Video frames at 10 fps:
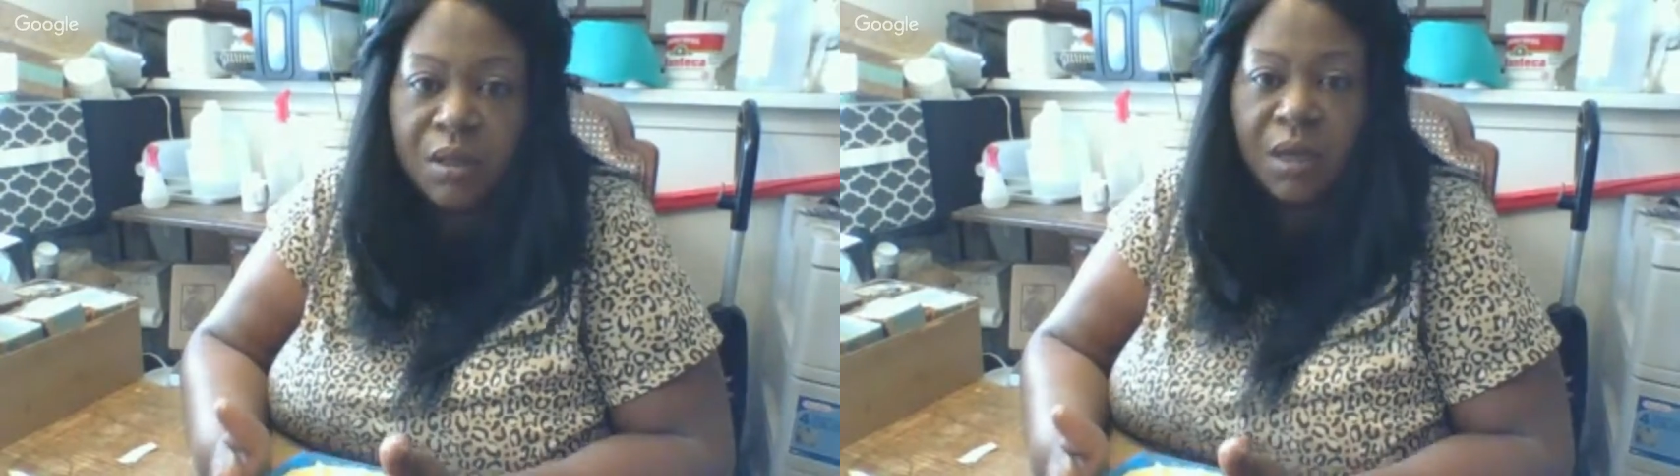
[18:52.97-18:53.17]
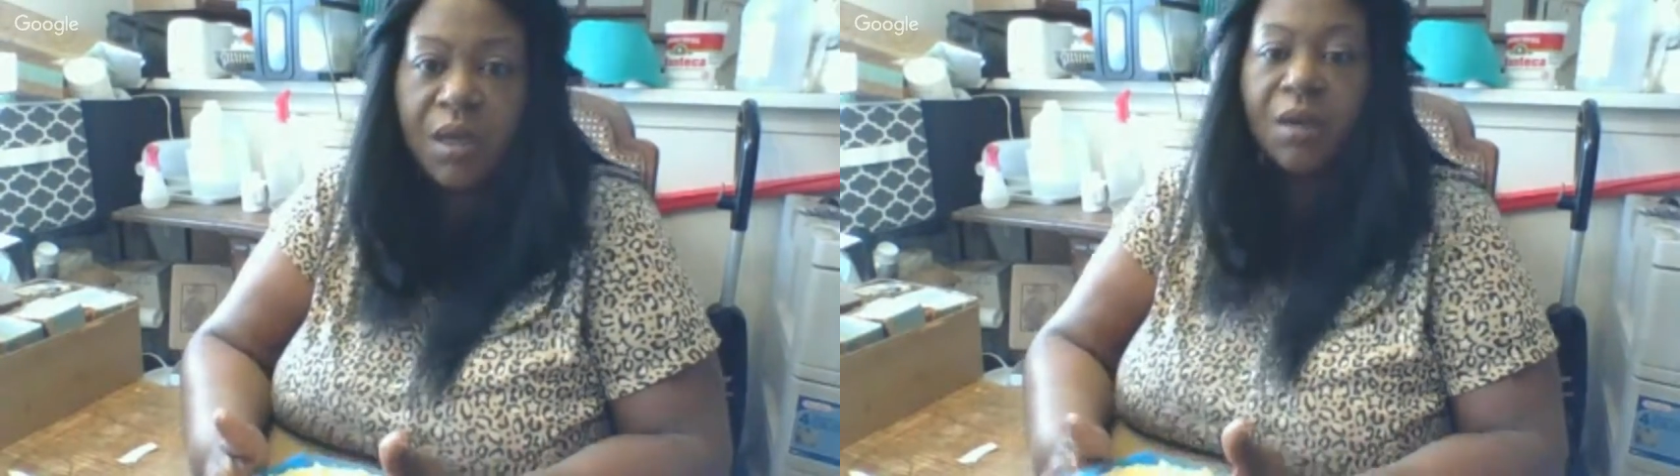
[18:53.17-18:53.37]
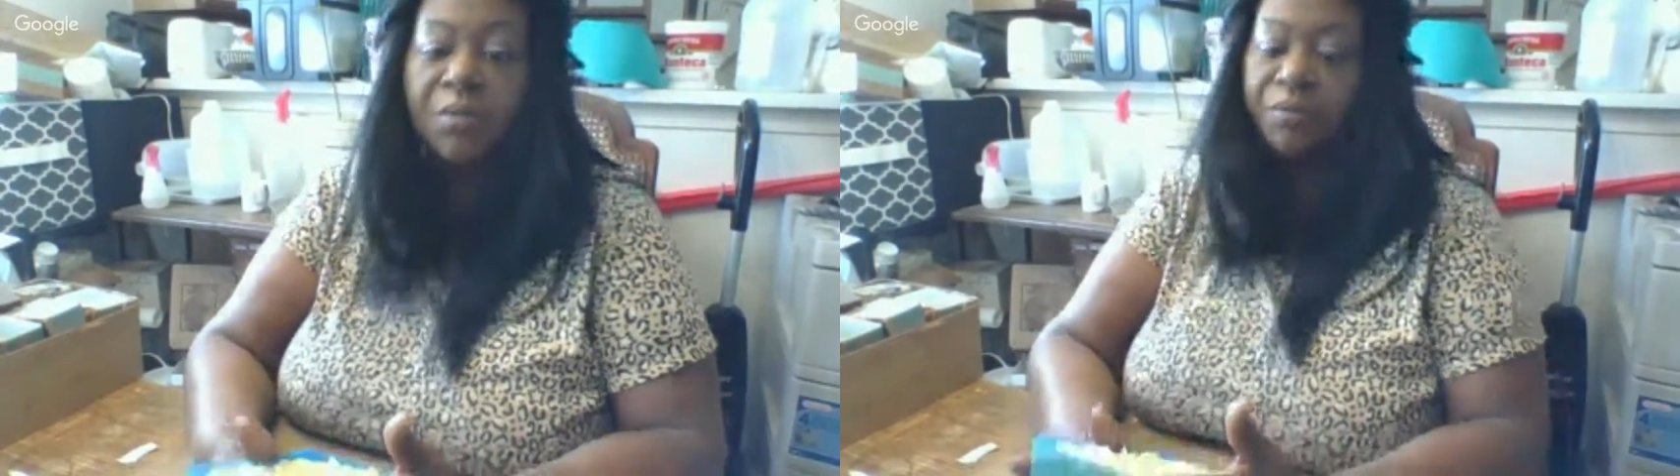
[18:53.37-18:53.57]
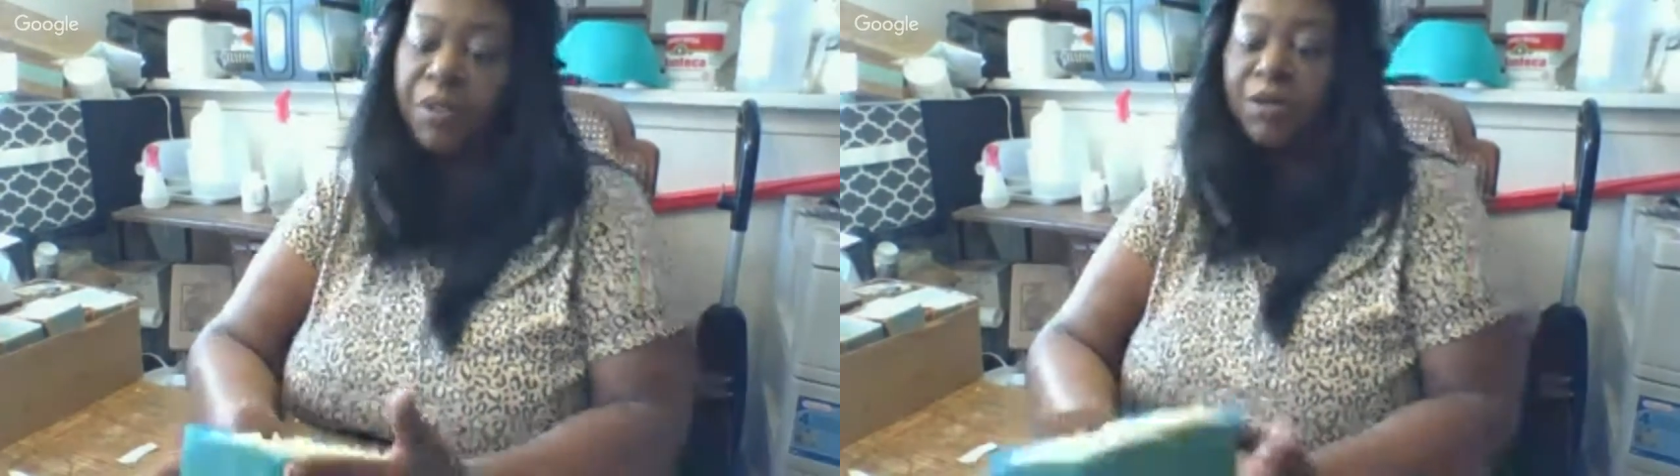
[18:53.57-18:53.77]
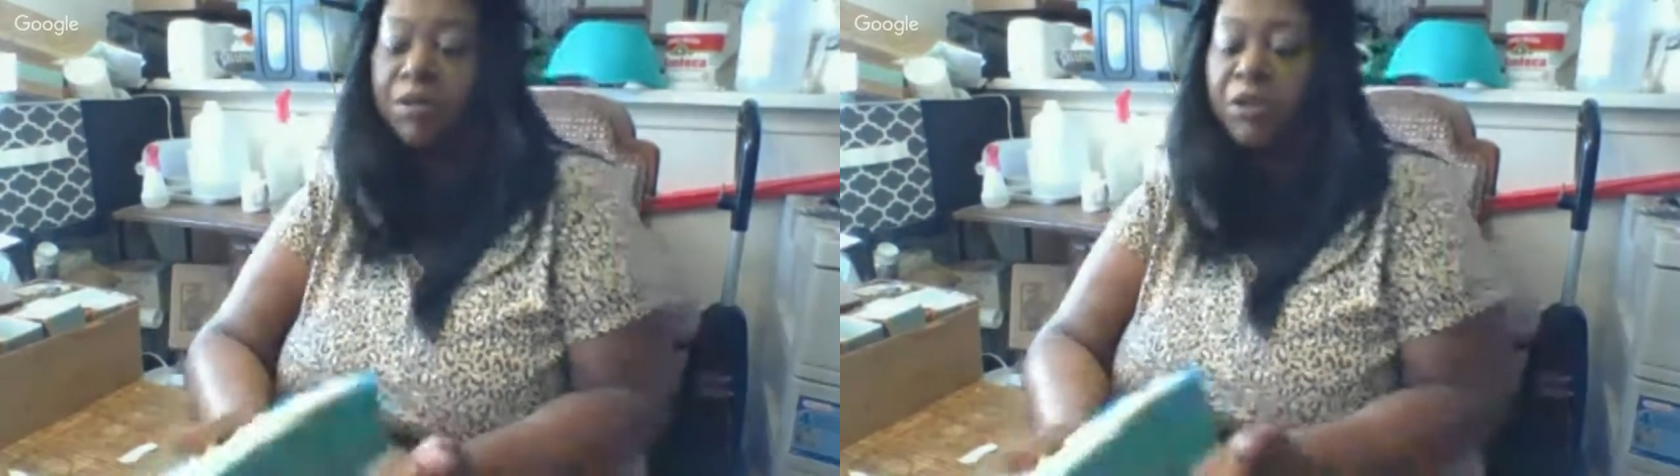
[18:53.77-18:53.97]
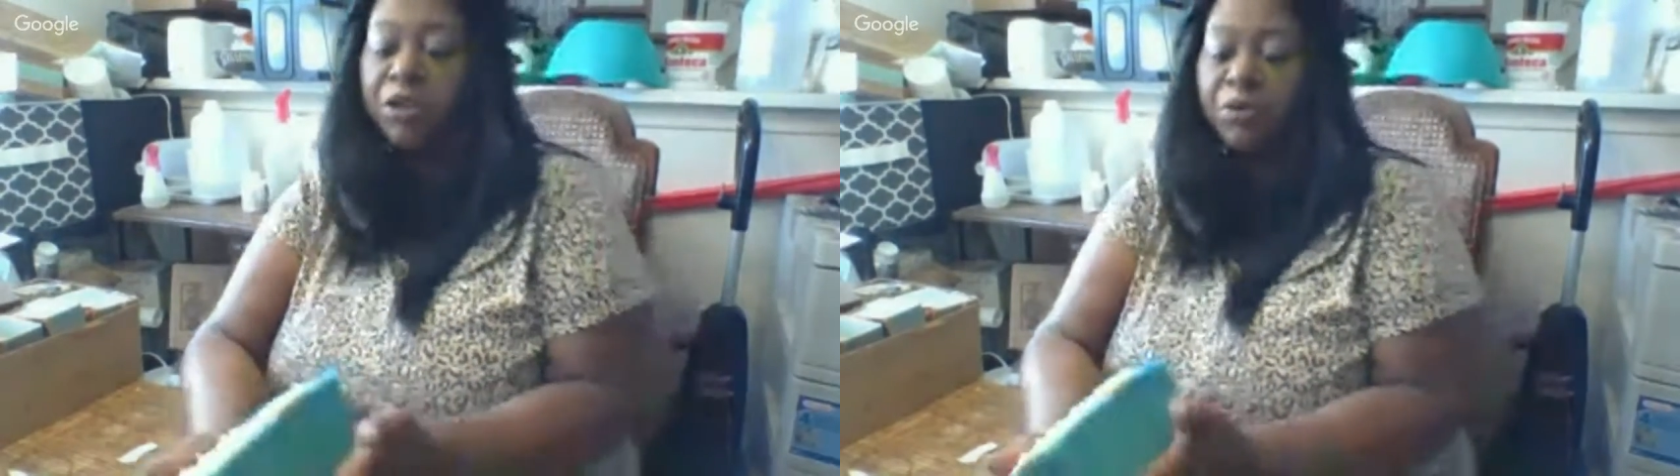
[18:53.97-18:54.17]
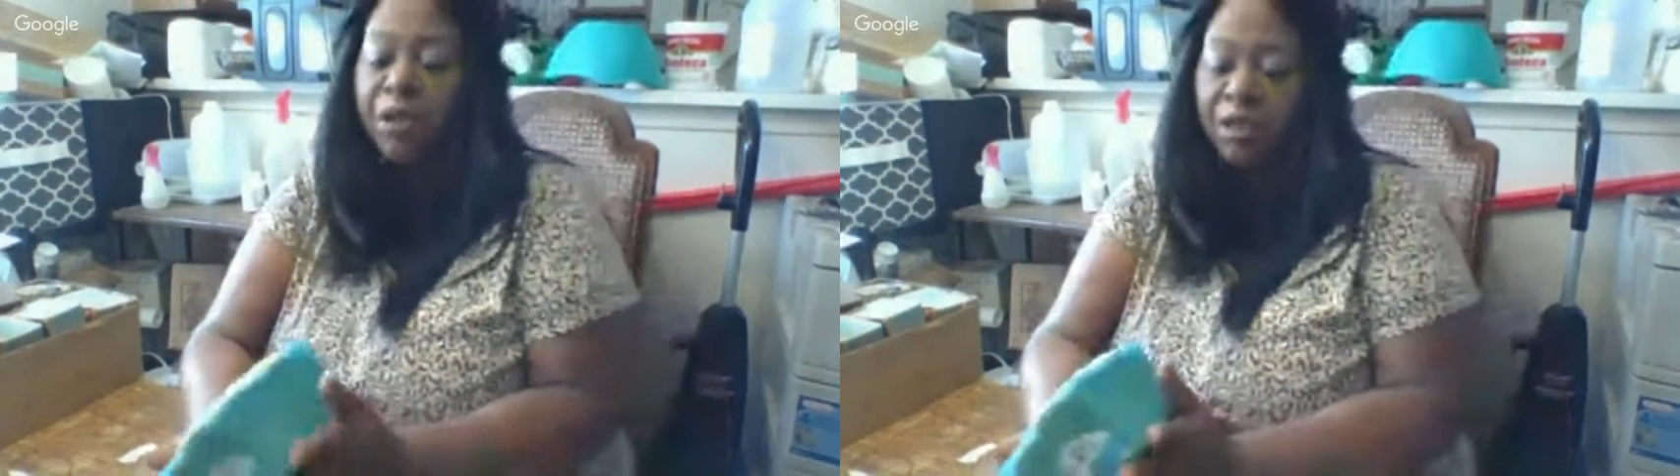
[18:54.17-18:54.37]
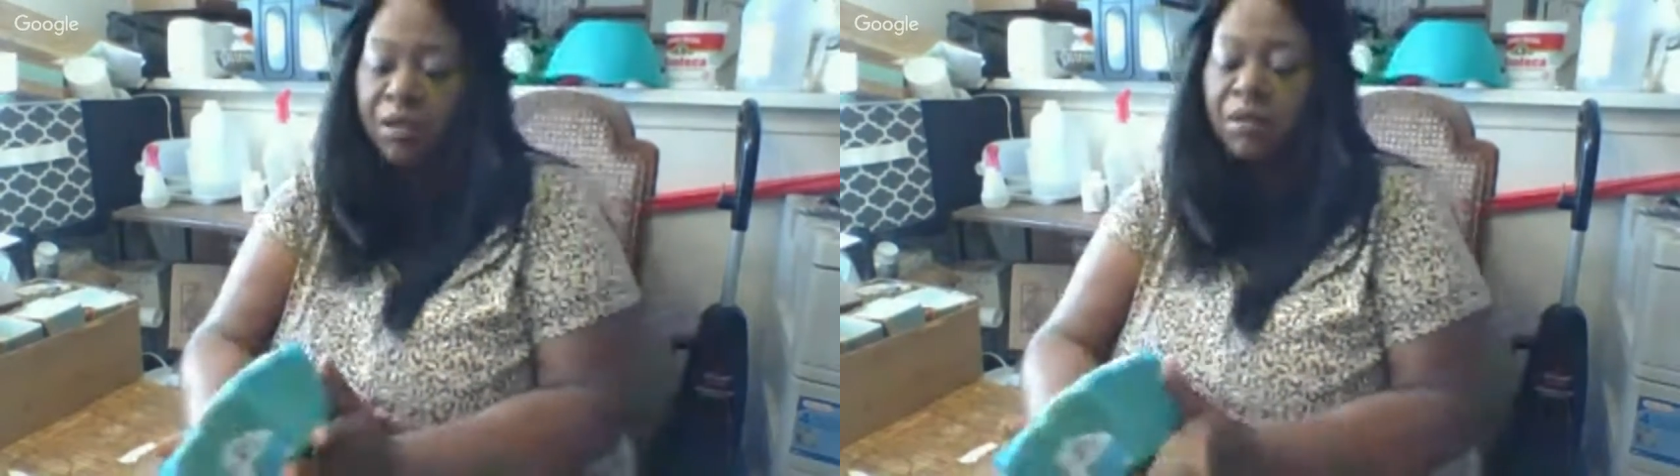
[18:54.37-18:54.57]
It's going to
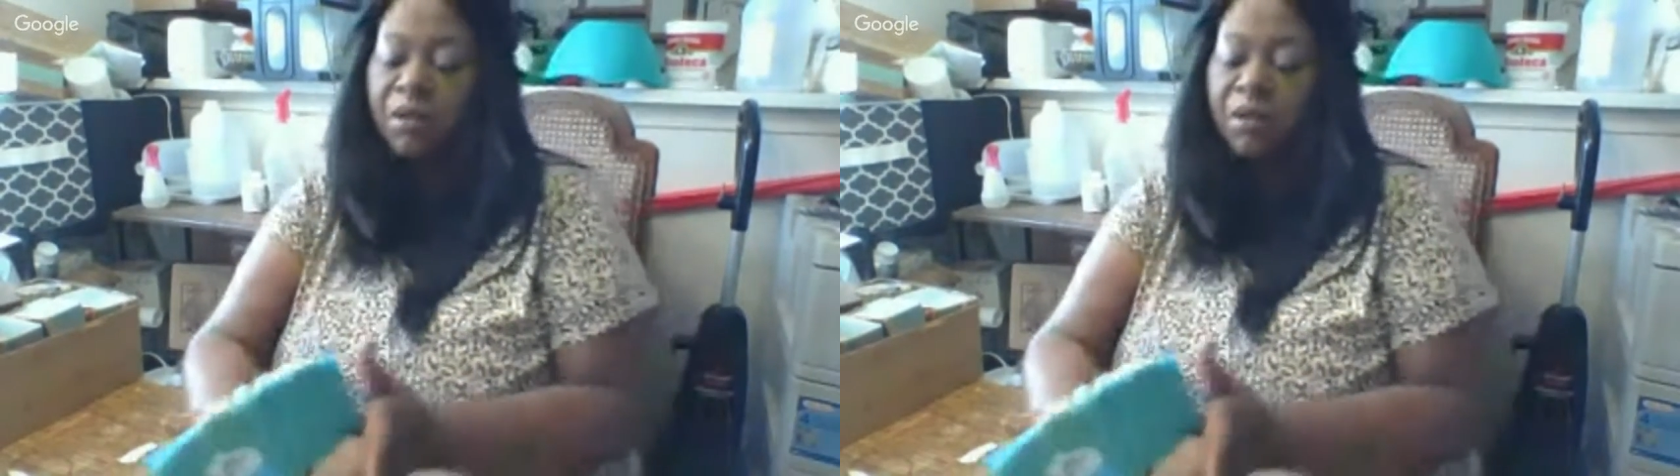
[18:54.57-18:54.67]
shrink